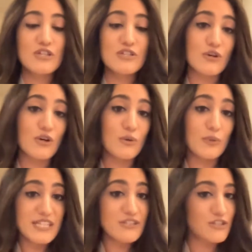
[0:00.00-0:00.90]
So
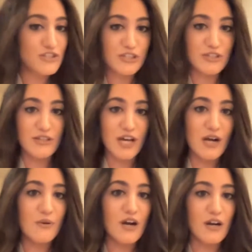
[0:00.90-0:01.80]
researchers
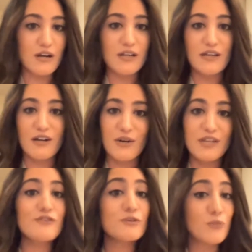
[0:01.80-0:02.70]
now are
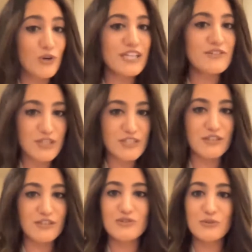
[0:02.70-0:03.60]
even more
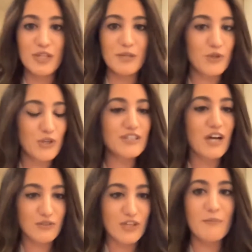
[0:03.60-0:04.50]
interested to report
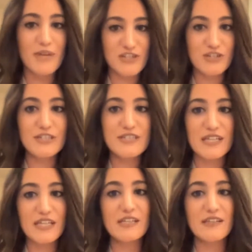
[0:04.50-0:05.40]
outcome measures
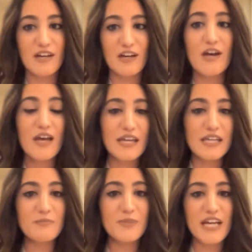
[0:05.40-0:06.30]
in
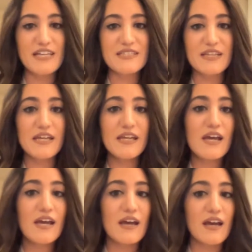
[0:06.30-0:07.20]
PSA,
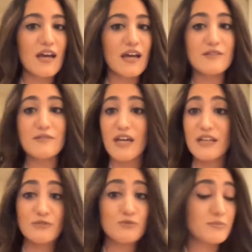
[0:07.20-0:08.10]
and
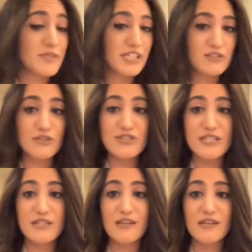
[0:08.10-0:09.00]
it would be
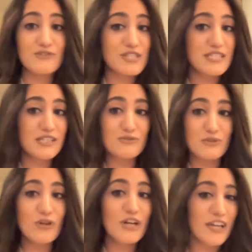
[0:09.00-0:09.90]
interesting to
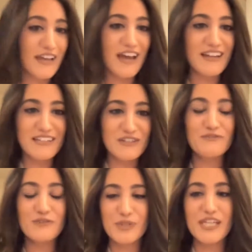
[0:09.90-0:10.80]
look again in a
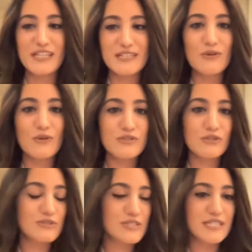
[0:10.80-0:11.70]
few years
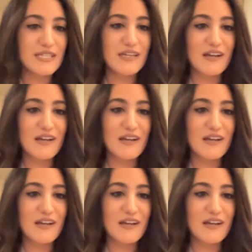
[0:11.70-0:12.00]
also to see